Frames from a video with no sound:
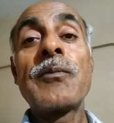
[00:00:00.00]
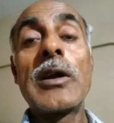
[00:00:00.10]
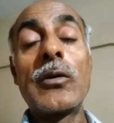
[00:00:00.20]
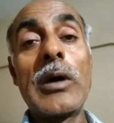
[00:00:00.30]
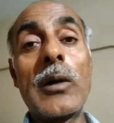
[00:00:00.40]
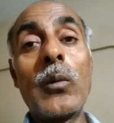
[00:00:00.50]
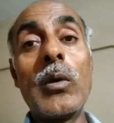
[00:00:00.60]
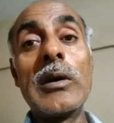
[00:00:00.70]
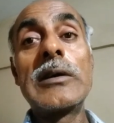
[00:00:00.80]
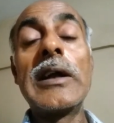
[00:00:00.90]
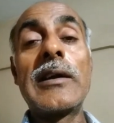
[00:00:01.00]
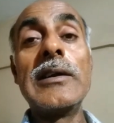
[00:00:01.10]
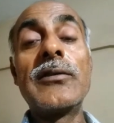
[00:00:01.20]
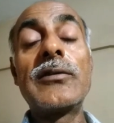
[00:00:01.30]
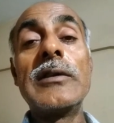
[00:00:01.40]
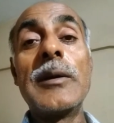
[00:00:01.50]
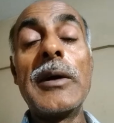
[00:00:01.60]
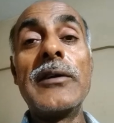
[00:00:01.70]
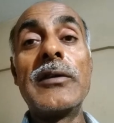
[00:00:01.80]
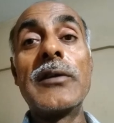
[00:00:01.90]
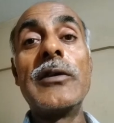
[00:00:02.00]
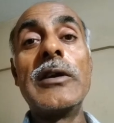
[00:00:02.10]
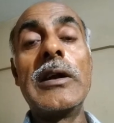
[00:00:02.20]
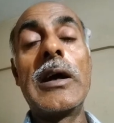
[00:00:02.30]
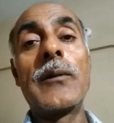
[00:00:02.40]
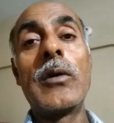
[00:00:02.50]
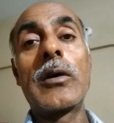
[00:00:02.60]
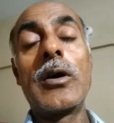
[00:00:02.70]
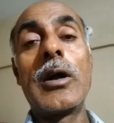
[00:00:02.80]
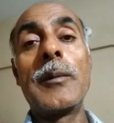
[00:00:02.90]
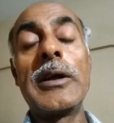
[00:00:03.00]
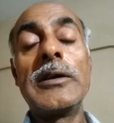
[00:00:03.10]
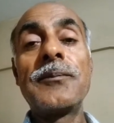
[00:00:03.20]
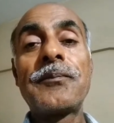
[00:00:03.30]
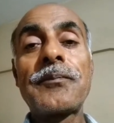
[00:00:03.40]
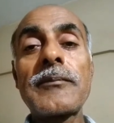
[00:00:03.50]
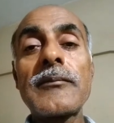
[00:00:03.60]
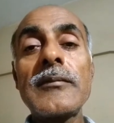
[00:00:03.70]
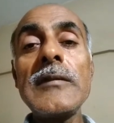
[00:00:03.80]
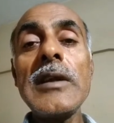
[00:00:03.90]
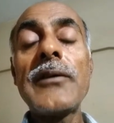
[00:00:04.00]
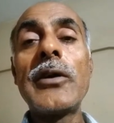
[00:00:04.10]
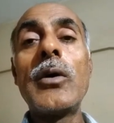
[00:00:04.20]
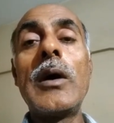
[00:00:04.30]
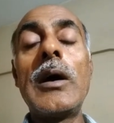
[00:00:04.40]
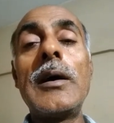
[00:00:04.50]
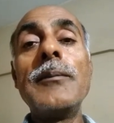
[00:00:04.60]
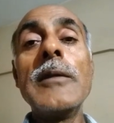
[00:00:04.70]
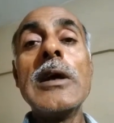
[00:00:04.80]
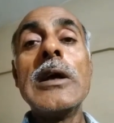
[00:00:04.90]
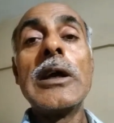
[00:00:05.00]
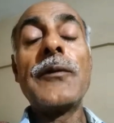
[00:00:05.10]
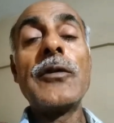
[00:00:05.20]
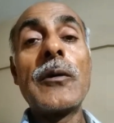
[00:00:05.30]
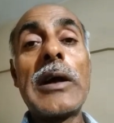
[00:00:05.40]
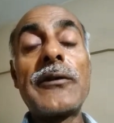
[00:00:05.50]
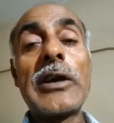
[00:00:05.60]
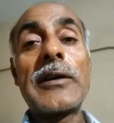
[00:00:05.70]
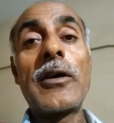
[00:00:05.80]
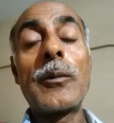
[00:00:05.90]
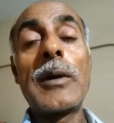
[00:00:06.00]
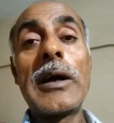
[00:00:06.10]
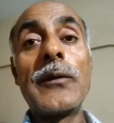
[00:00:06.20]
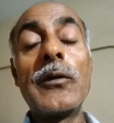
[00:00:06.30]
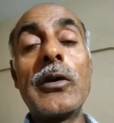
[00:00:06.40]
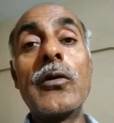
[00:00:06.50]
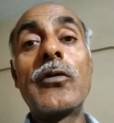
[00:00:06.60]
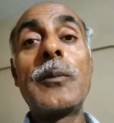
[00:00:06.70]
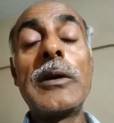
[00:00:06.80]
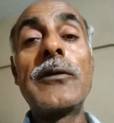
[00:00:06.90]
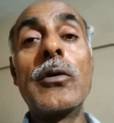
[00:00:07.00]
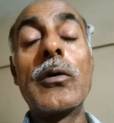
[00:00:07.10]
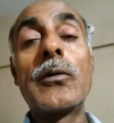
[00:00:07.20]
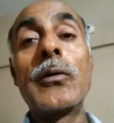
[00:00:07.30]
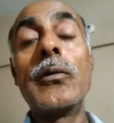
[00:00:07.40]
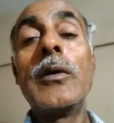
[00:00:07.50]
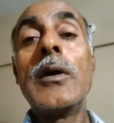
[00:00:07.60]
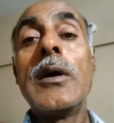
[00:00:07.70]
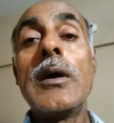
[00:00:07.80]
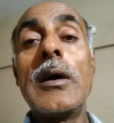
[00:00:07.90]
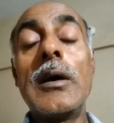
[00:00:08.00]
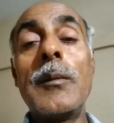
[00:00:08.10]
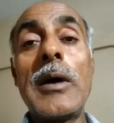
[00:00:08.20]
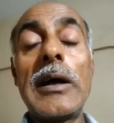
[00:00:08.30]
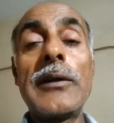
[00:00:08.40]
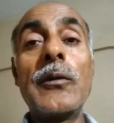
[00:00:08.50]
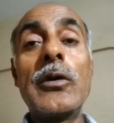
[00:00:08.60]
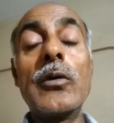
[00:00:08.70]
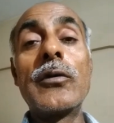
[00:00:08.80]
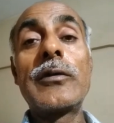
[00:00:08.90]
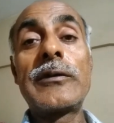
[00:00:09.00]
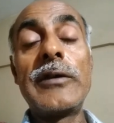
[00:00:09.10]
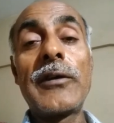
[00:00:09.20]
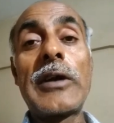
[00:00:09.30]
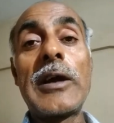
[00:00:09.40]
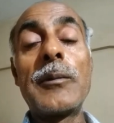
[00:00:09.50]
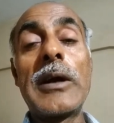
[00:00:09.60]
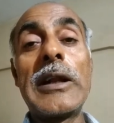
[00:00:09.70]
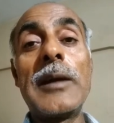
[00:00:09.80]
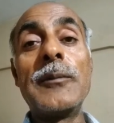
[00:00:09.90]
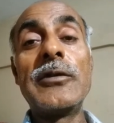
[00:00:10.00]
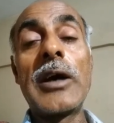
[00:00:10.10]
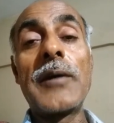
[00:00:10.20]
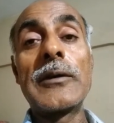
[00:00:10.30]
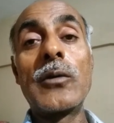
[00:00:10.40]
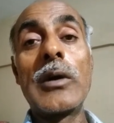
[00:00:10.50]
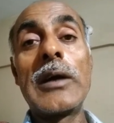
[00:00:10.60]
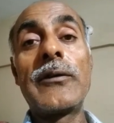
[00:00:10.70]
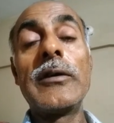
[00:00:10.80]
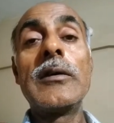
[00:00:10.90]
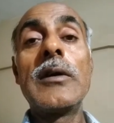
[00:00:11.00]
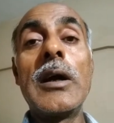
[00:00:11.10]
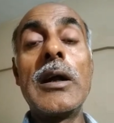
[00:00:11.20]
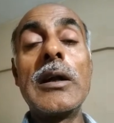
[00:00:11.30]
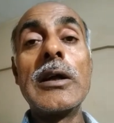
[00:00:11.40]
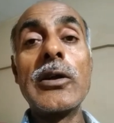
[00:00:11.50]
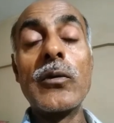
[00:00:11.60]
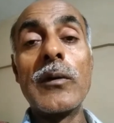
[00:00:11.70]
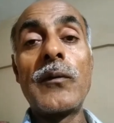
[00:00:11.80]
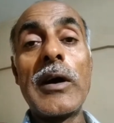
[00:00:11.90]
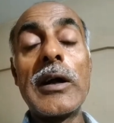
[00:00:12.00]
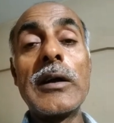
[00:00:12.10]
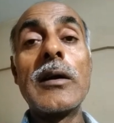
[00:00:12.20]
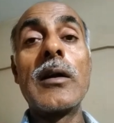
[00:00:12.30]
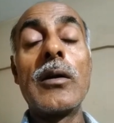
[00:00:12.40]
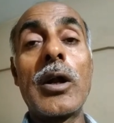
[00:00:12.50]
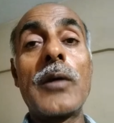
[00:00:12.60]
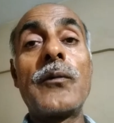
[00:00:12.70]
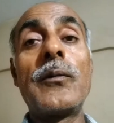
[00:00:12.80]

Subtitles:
Do not work. At least the medicines did not work on me. So if you have not checked out my other videos, please go through my other videos. Just type my name, Javed Kolachi, and you will find a lot of